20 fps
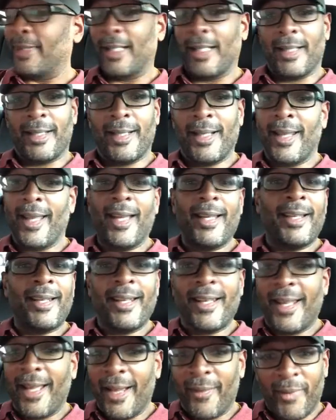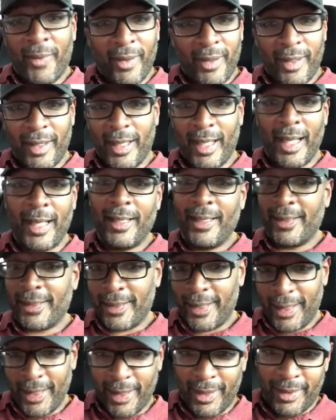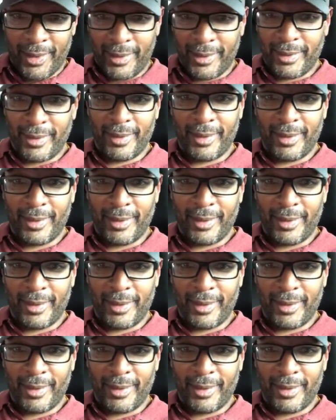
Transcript: They never, at least here